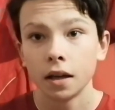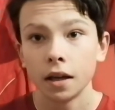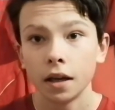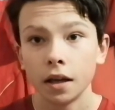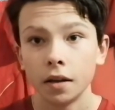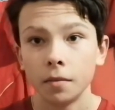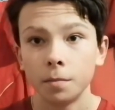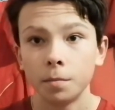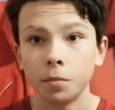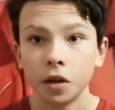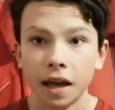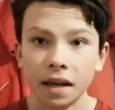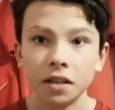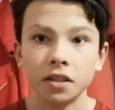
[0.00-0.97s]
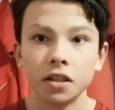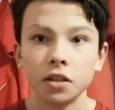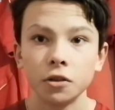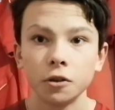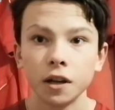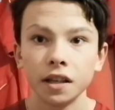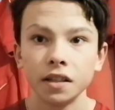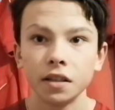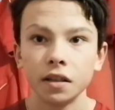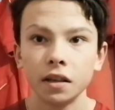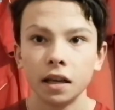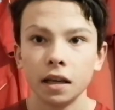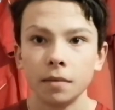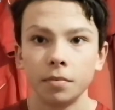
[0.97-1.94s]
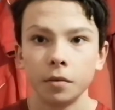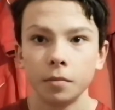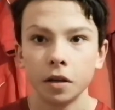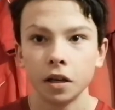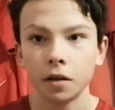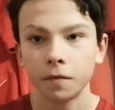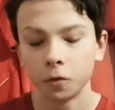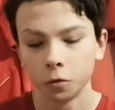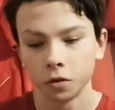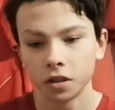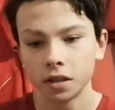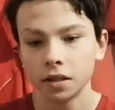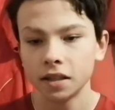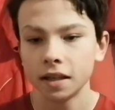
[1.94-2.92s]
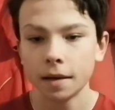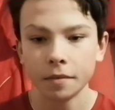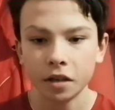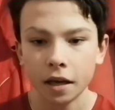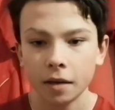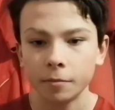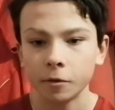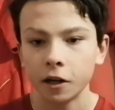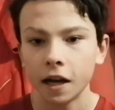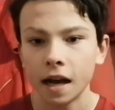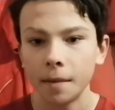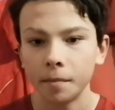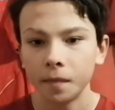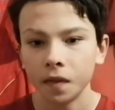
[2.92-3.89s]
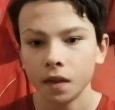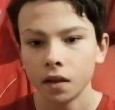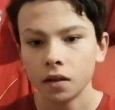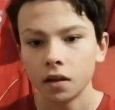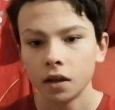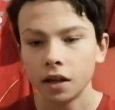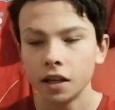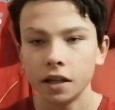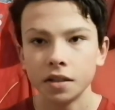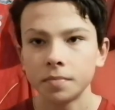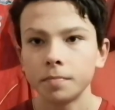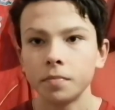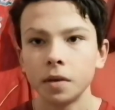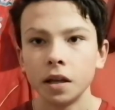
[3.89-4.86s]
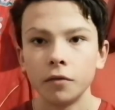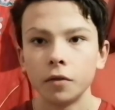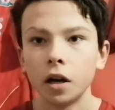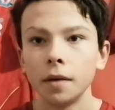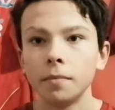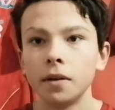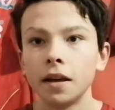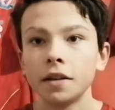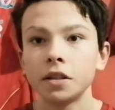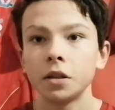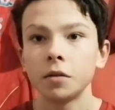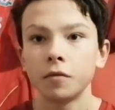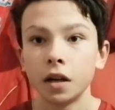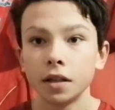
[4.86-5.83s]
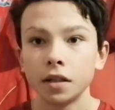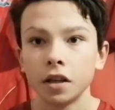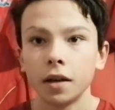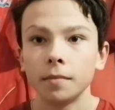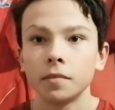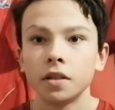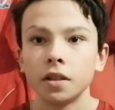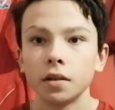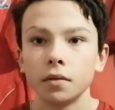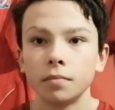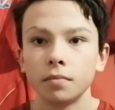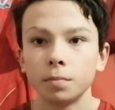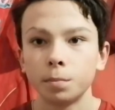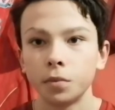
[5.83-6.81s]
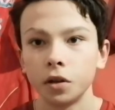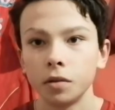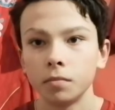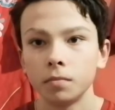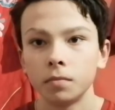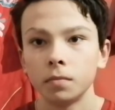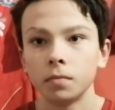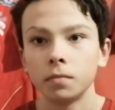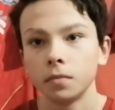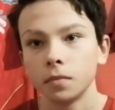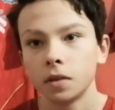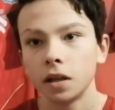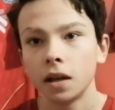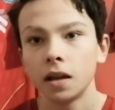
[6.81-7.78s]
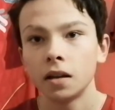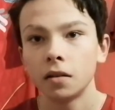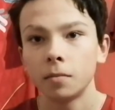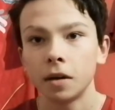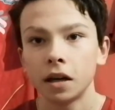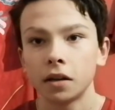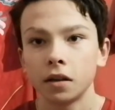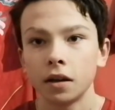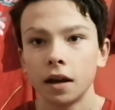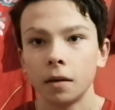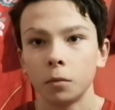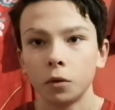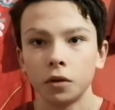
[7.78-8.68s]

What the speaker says: but heads it straight at the keeper, but it falls to Tammy Abraham, and he's in the right place at the right time to put it in the back of the net.